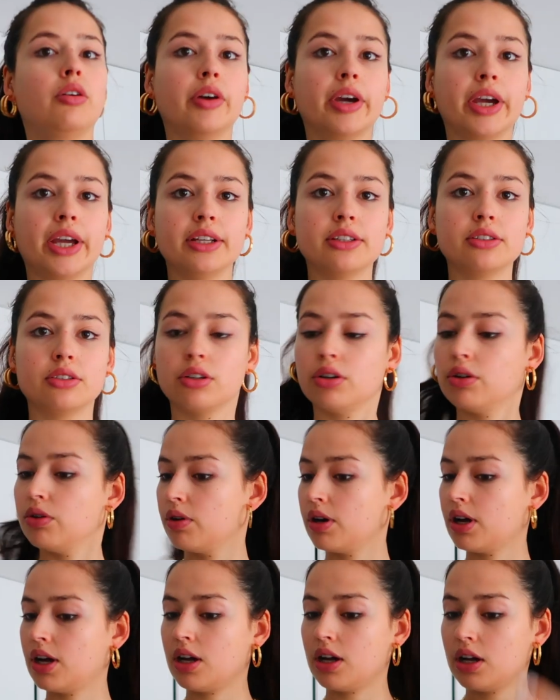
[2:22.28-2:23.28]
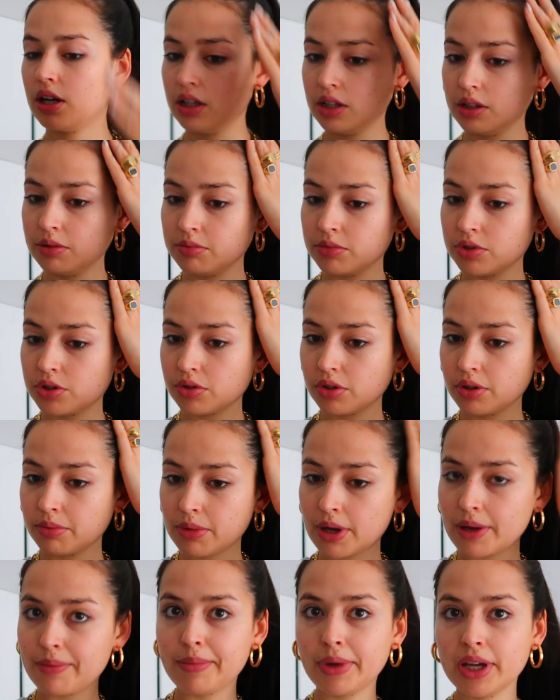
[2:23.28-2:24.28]
Okay, so I'm doing
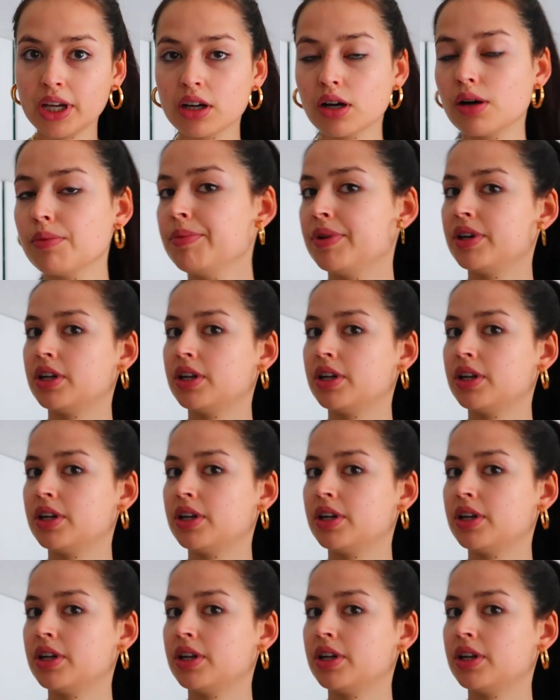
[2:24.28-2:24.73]
my makeup